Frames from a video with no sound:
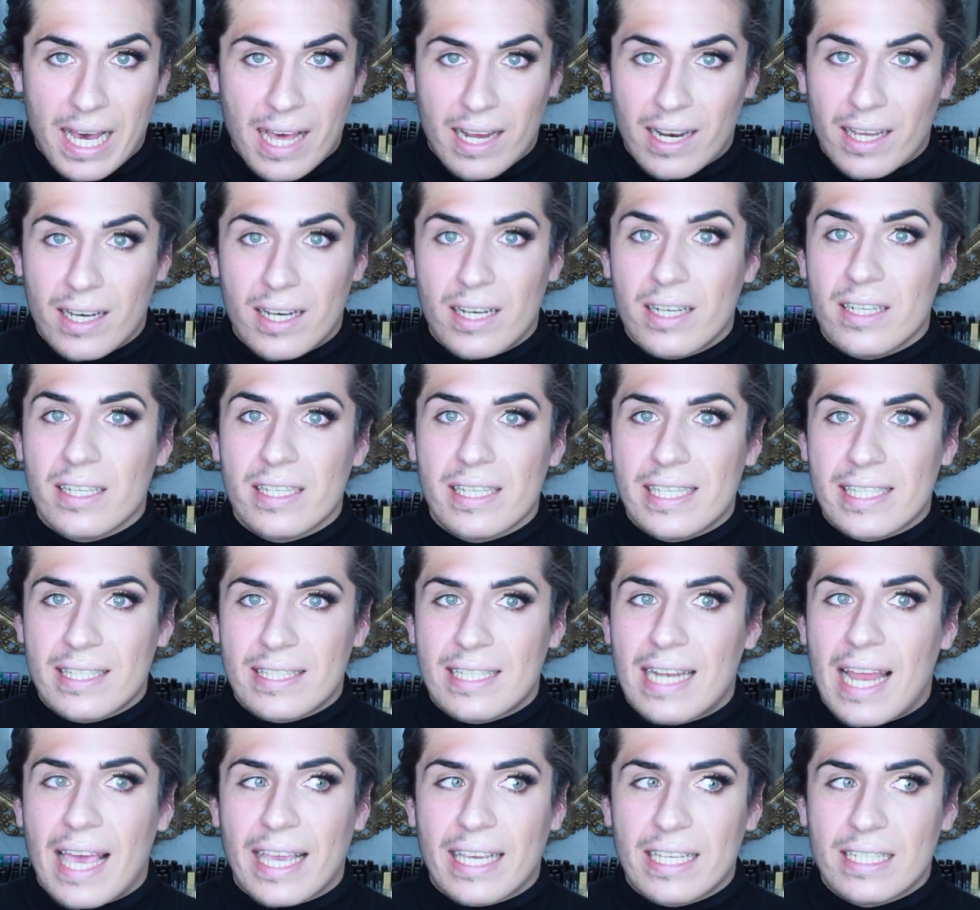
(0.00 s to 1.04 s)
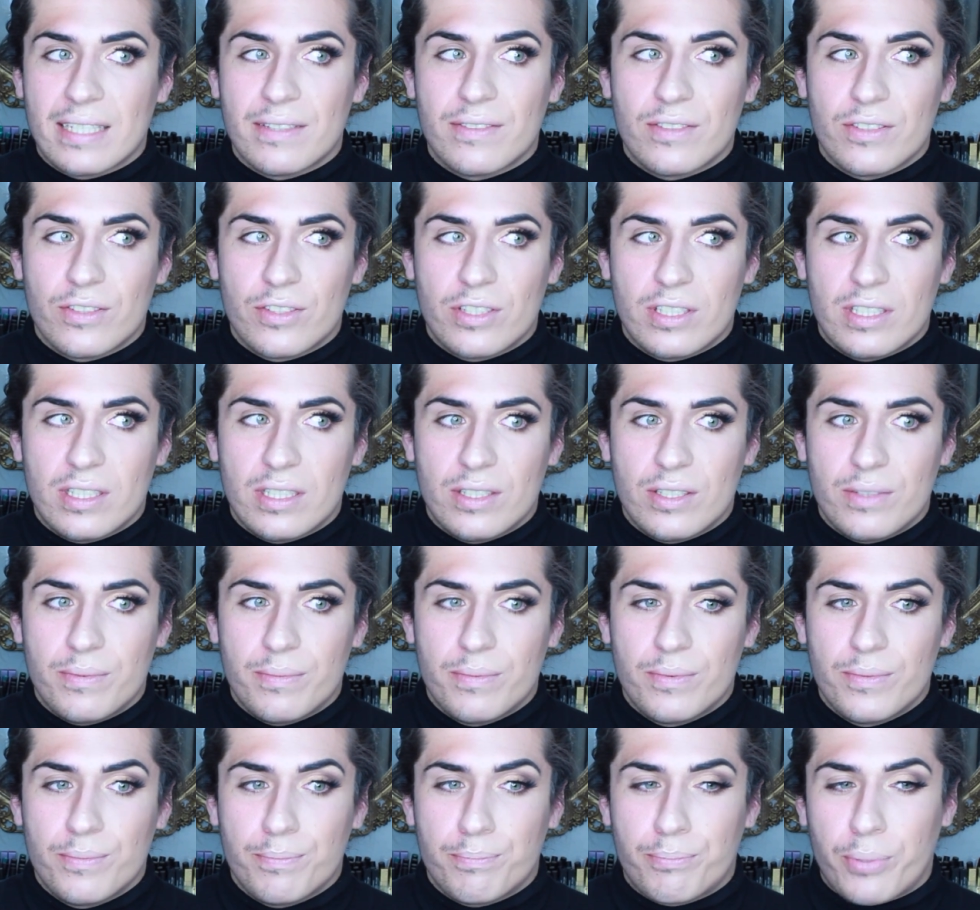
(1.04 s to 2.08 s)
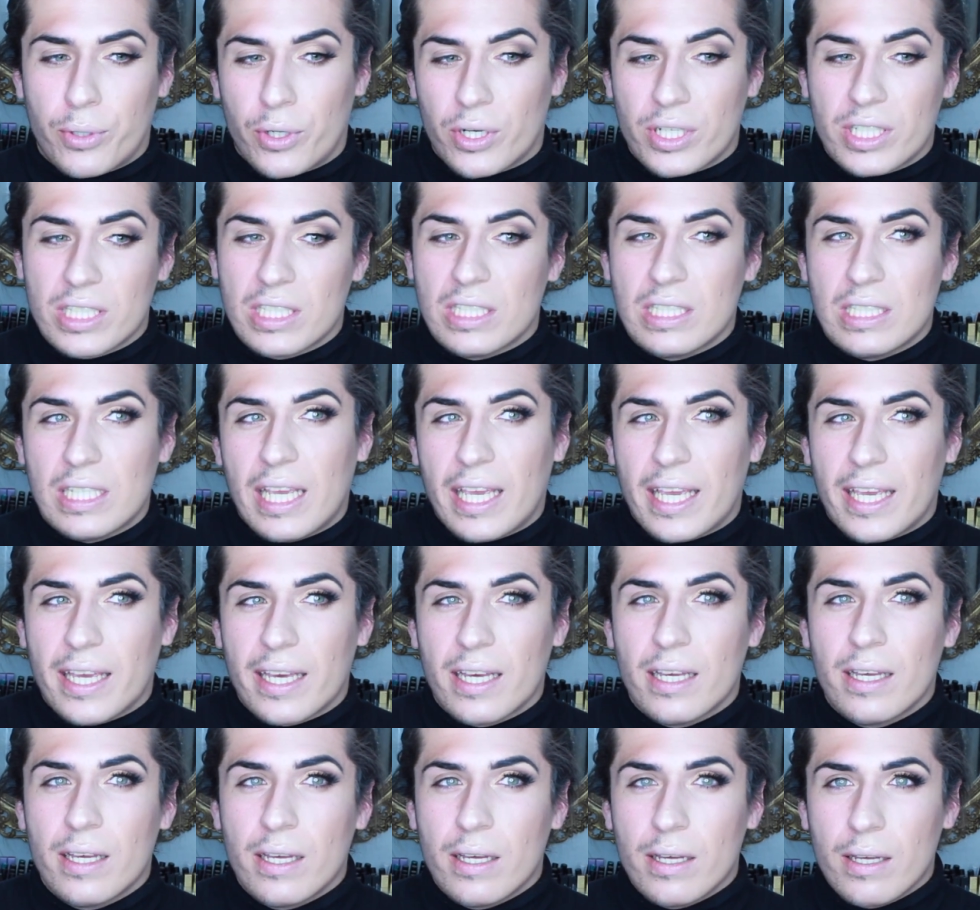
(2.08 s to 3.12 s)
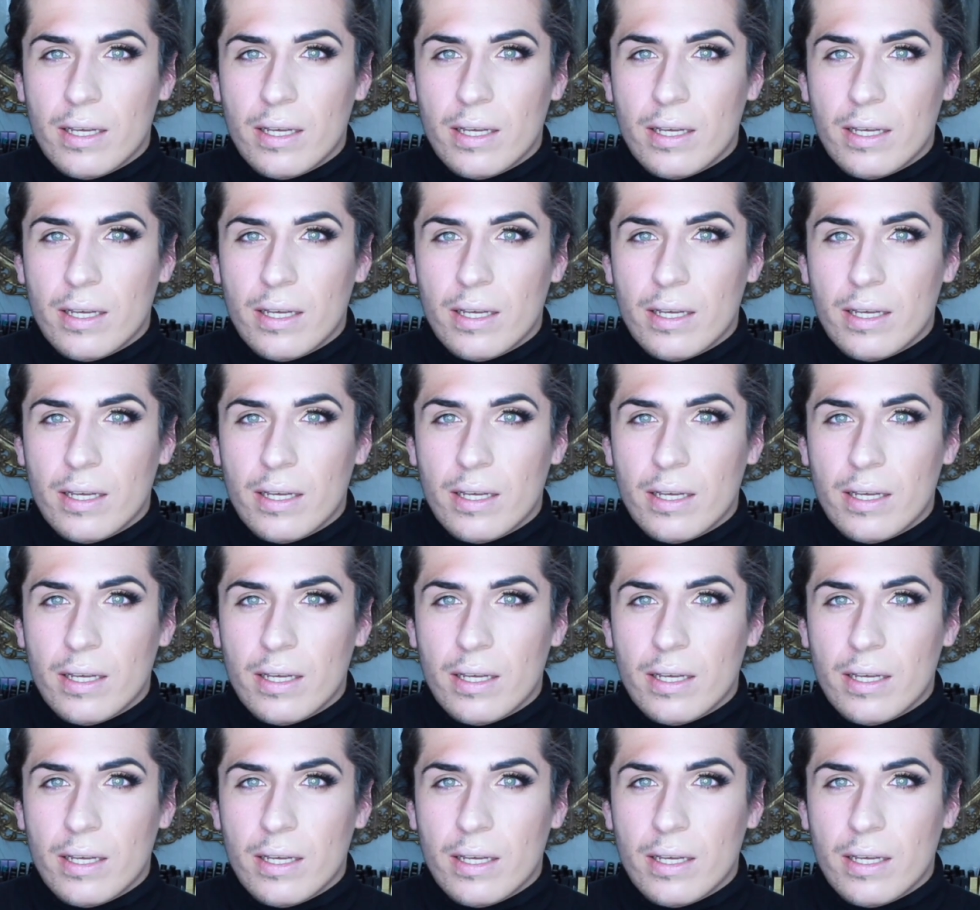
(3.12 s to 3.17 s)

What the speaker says: color is like a burgundy